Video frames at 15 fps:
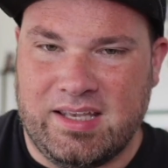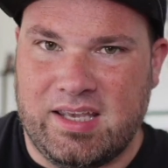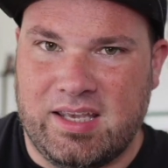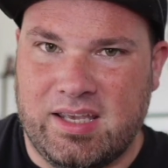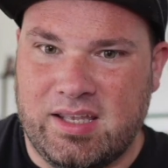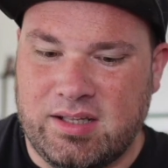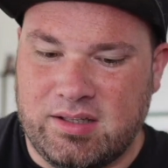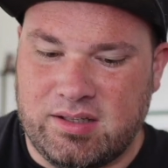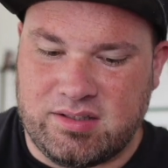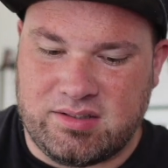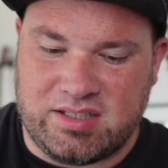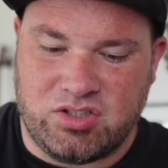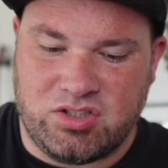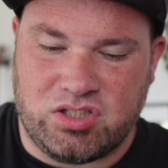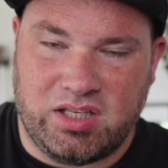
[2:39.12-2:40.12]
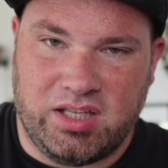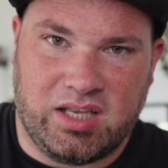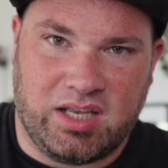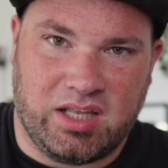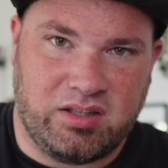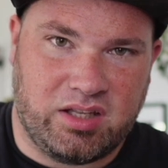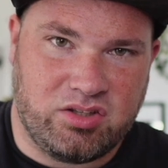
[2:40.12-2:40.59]
And essentially,
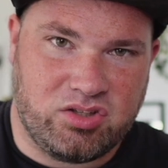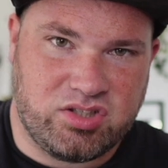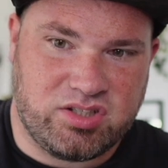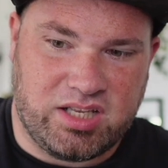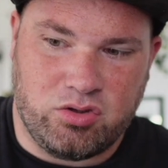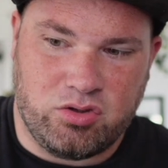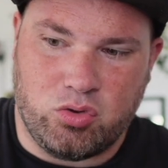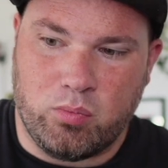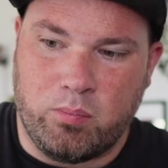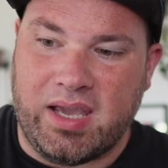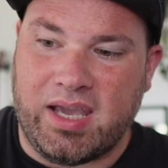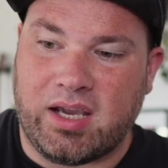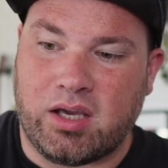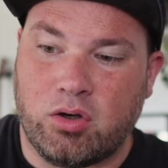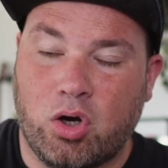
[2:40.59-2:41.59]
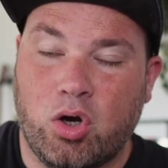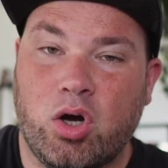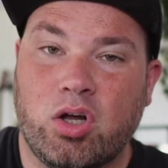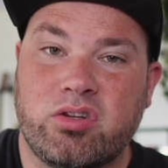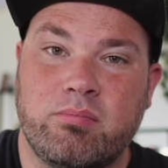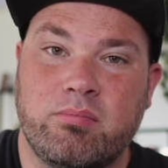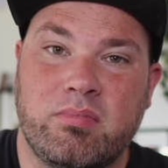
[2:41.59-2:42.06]
it can then send you back an
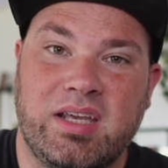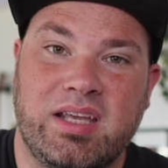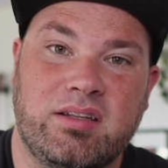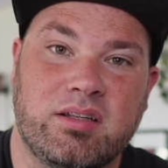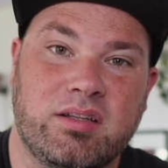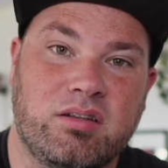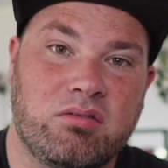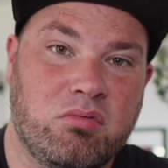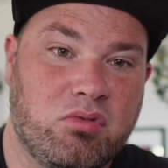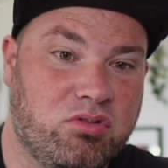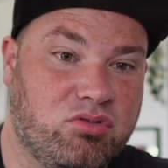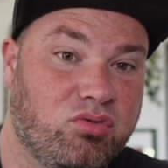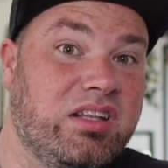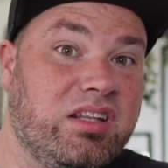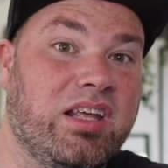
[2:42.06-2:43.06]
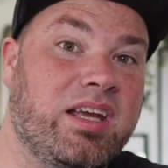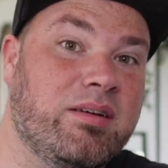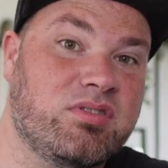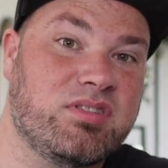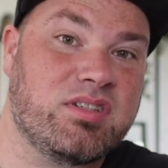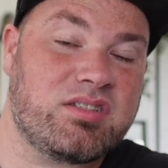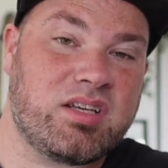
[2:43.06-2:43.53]
automated 3
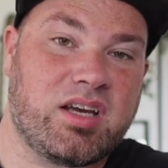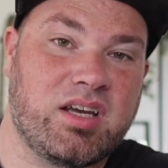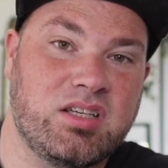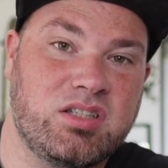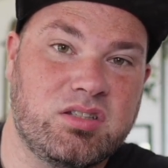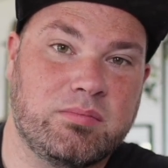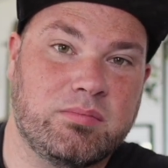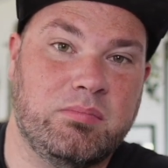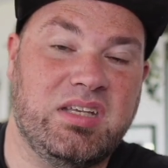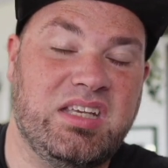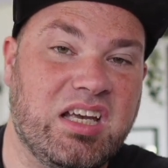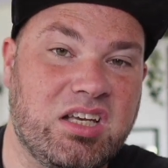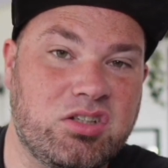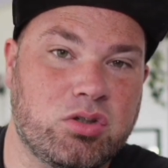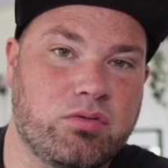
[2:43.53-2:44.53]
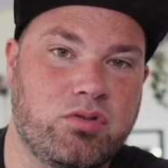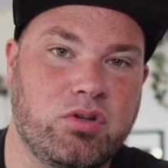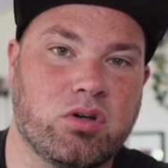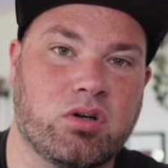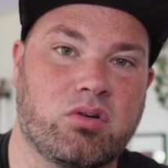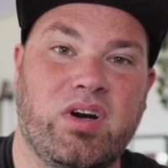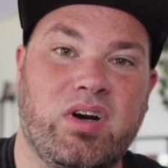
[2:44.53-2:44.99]
times the size because of
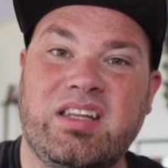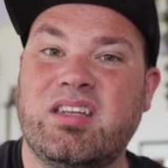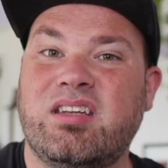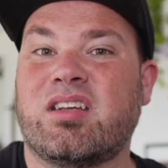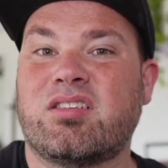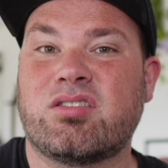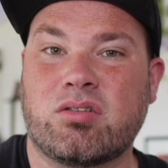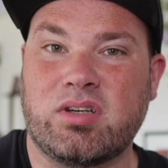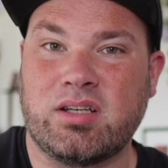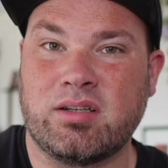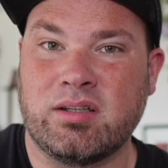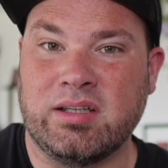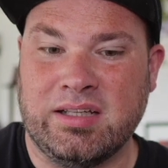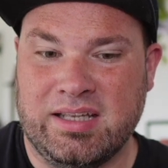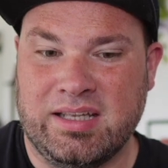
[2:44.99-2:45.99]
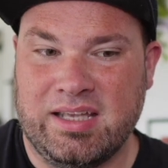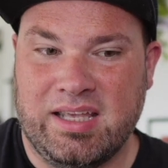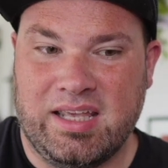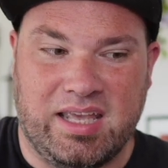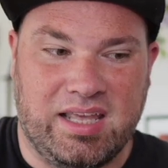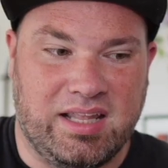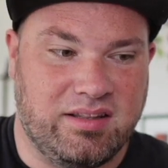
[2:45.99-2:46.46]
your Retina screen.
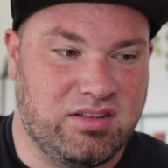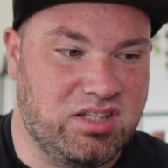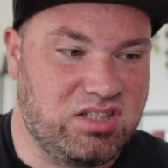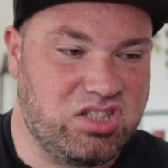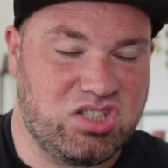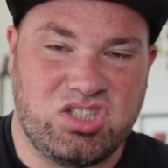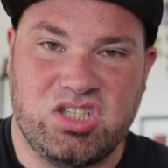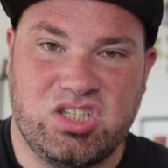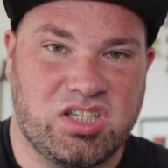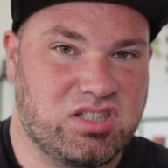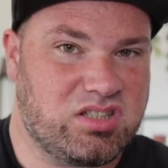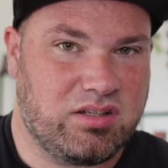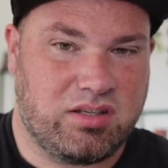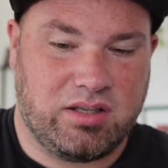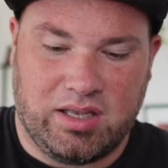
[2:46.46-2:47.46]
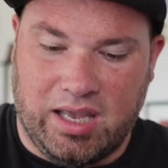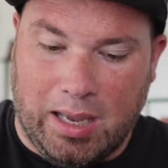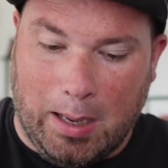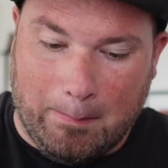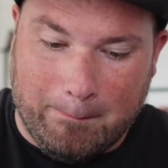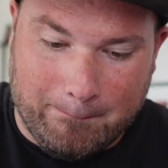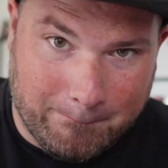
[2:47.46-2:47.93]
And this is just
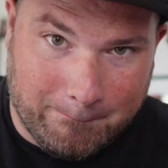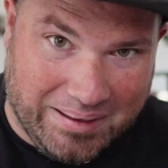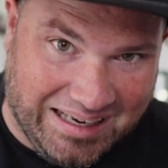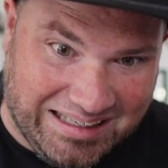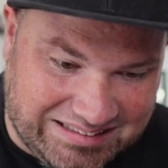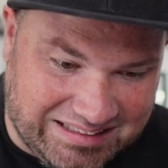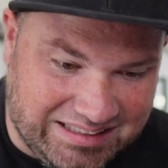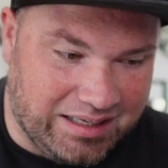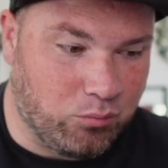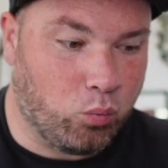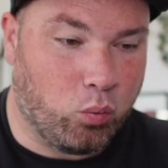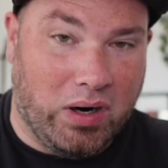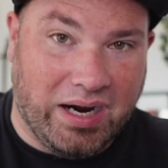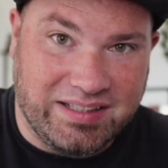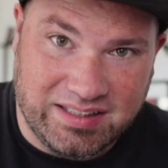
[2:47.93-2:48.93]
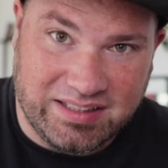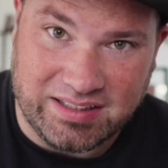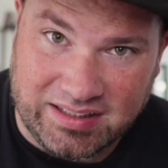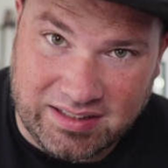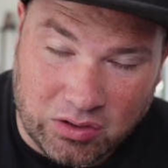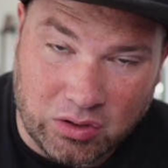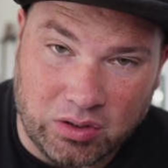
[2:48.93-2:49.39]
amazing. And why
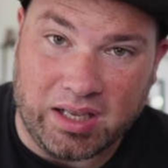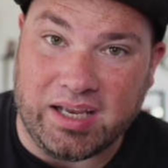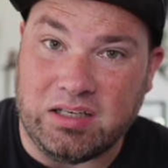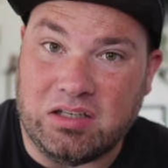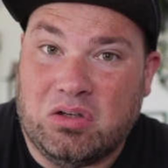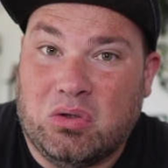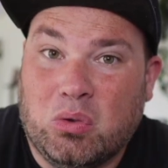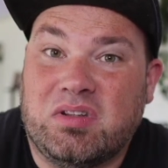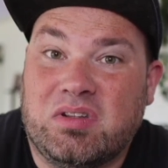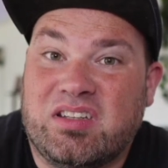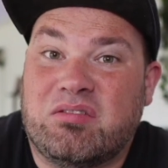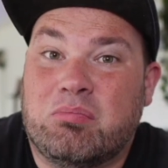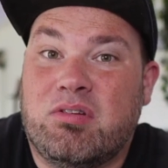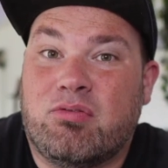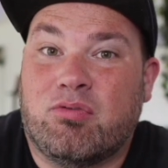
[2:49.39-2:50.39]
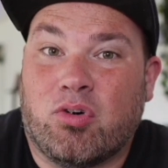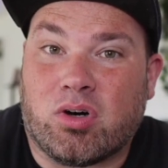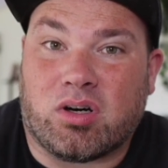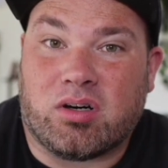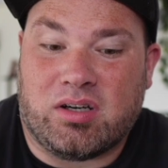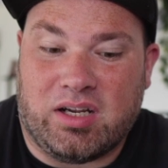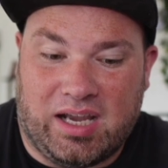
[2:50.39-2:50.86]
didn't I know this
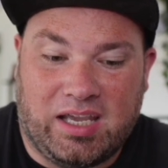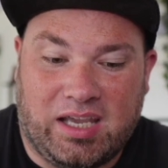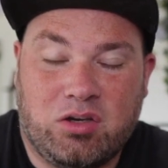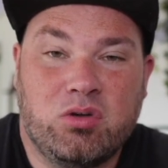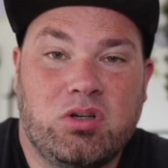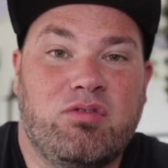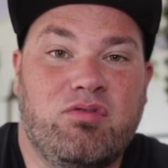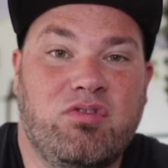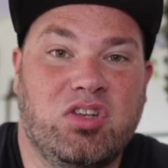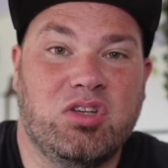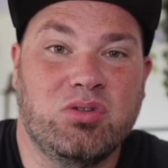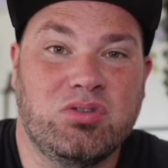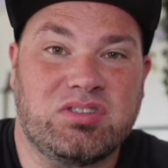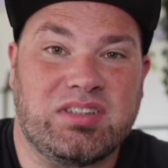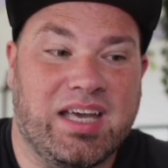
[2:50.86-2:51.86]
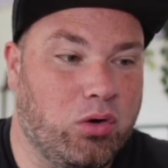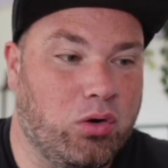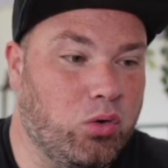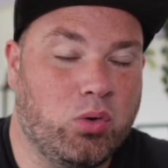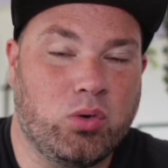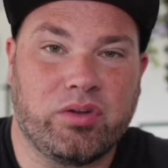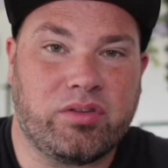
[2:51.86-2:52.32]
before? I could have used that
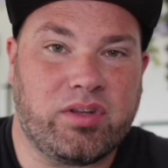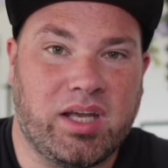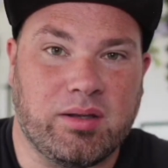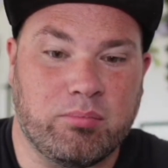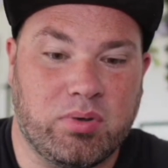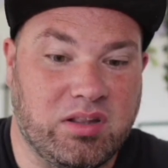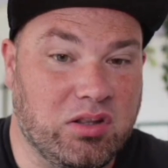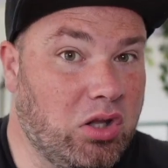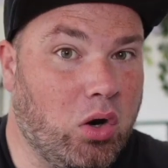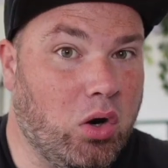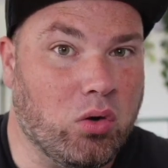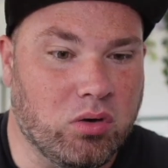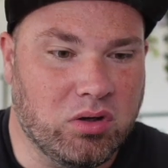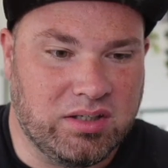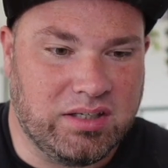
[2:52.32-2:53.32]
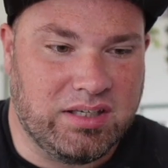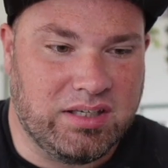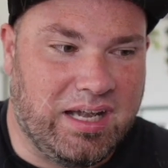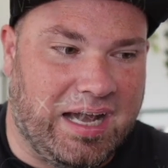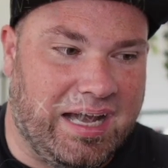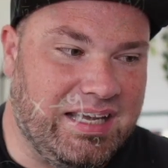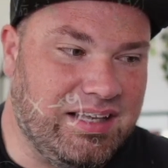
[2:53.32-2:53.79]
all the time, but no.
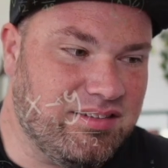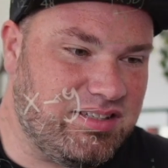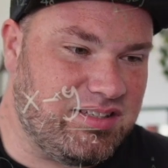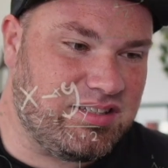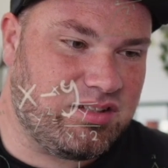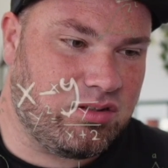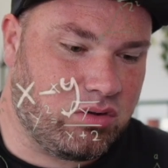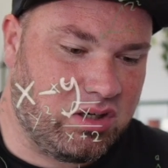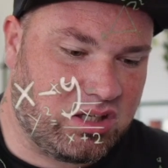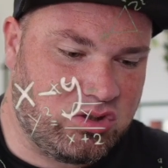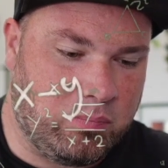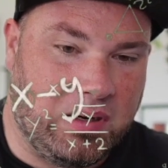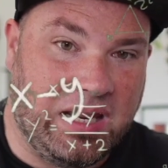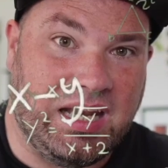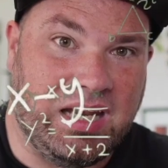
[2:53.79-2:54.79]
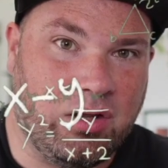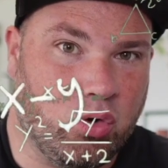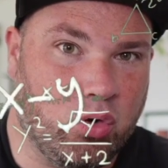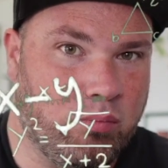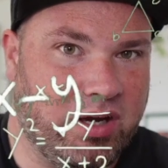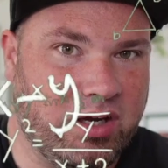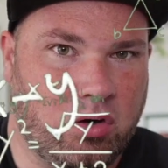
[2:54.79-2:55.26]
I insisted on explaining
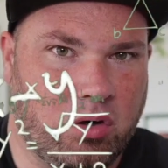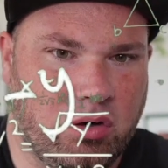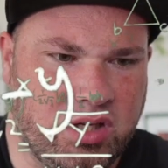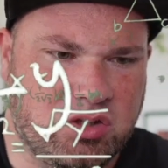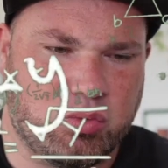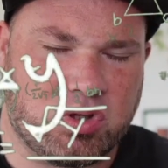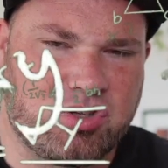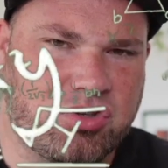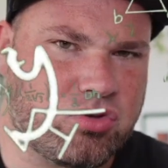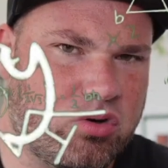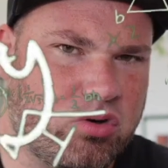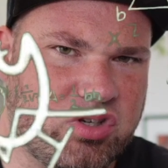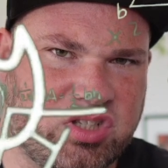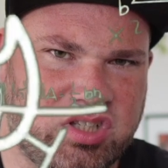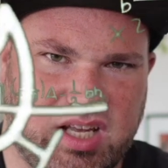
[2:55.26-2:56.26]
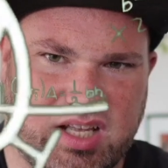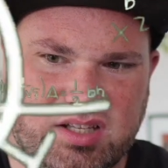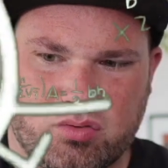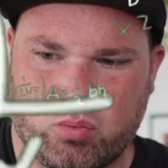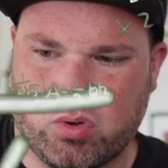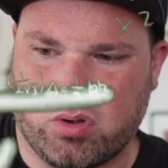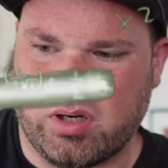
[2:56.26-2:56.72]
all my colleagues what source
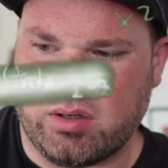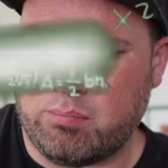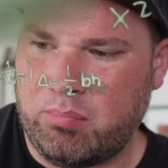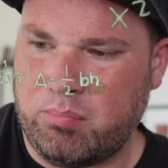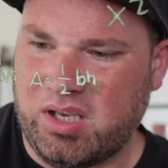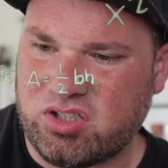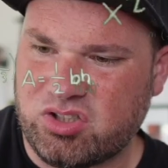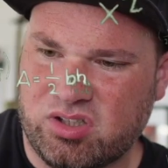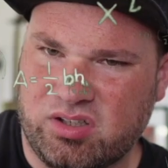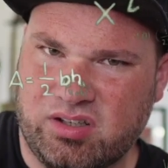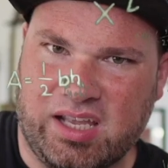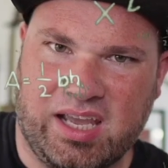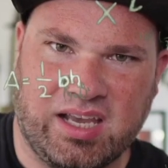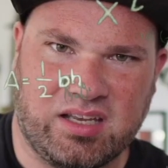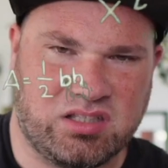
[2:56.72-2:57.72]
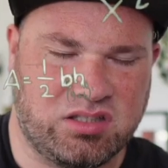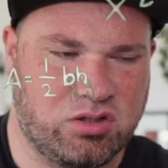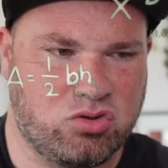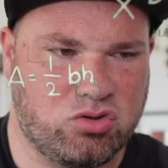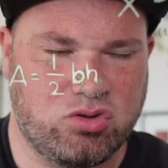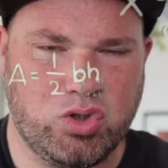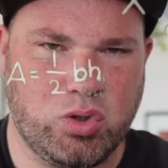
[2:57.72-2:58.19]
sets were and picture tags and
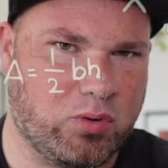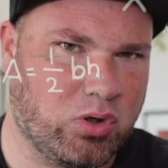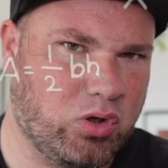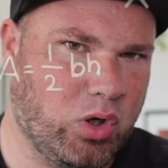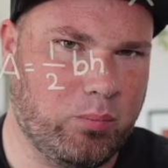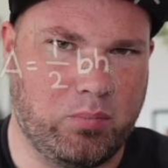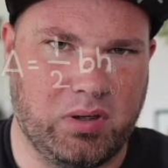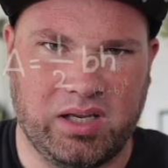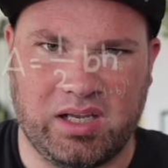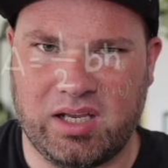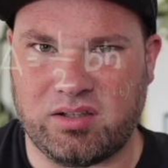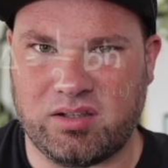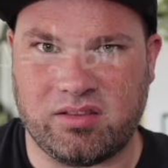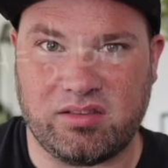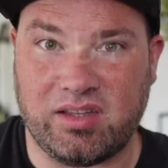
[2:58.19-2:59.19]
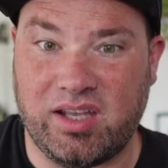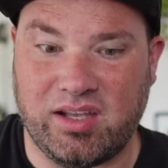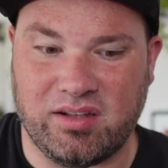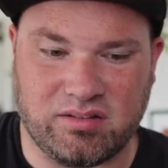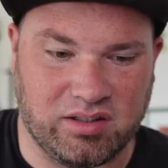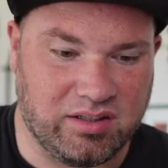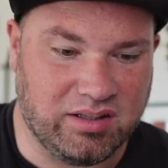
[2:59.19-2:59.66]
the super complicated
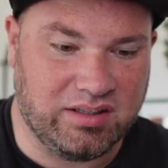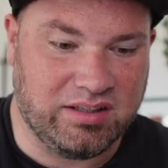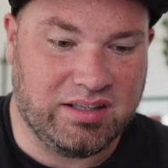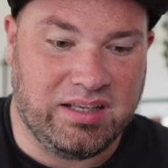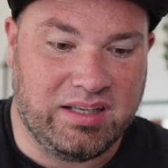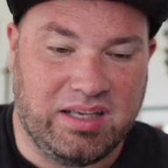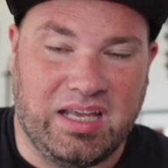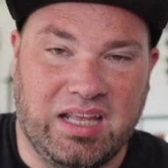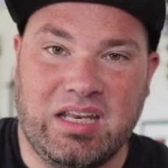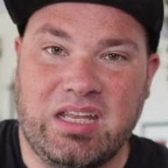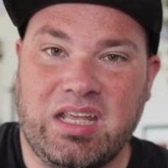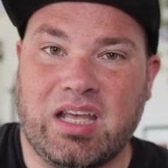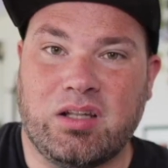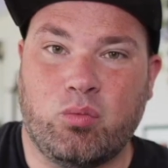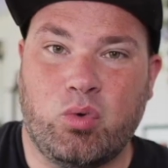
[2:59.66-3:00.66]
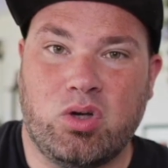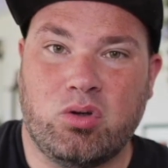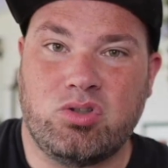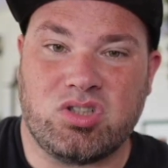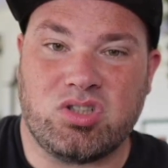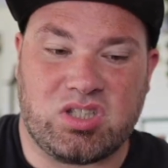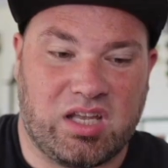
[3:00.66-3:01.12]
things. And in the end, we
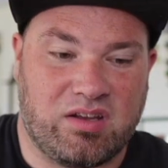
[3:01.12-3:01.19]
could just